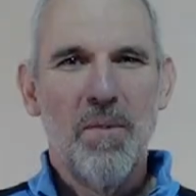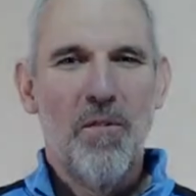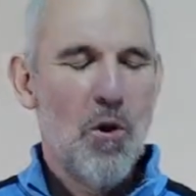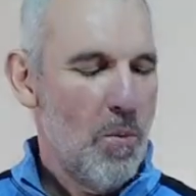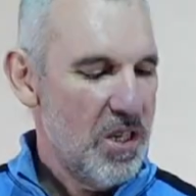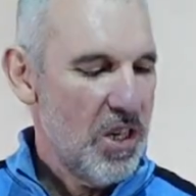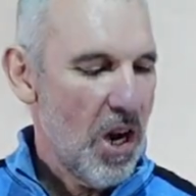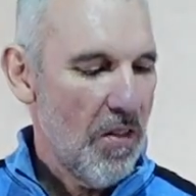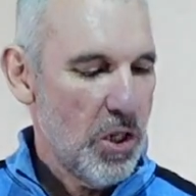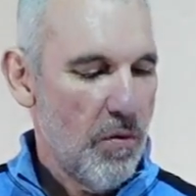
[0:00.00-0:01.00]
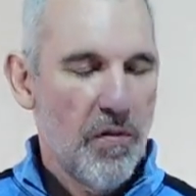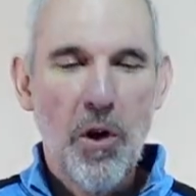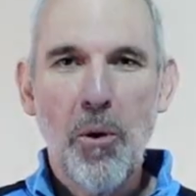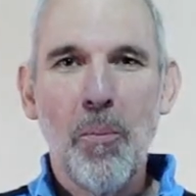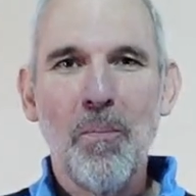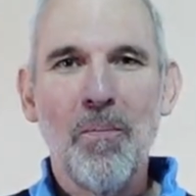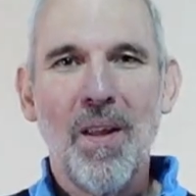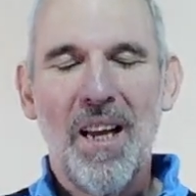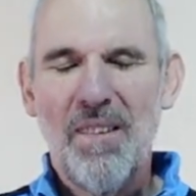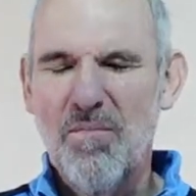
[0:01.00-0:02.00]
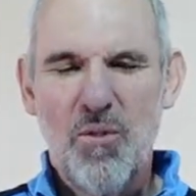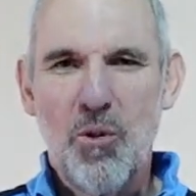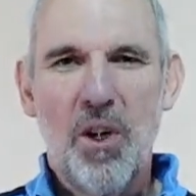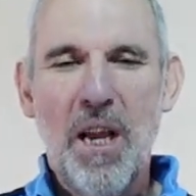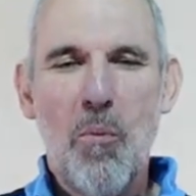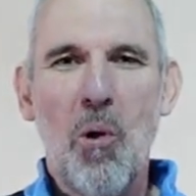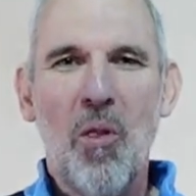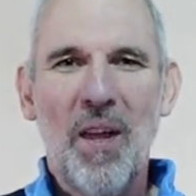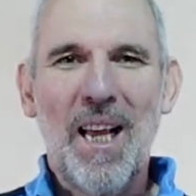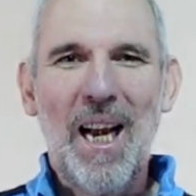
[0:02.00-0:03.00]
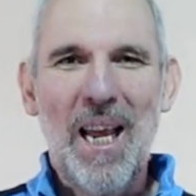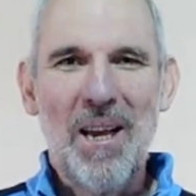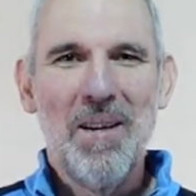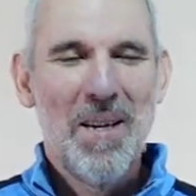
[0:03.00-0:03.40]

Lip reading: Before we start this review, I'm just going to get one thing clear.